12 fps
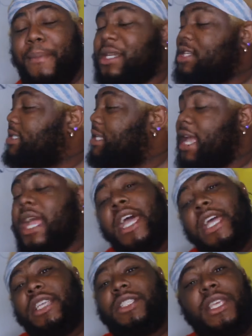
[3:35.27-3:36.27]
But she said,
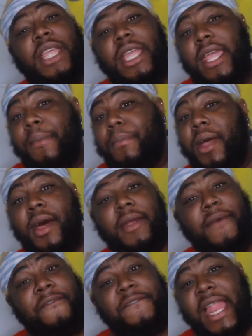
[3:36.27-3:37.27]
she get
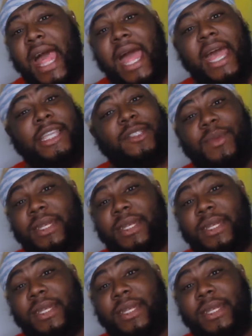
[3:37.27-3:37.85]
butterflies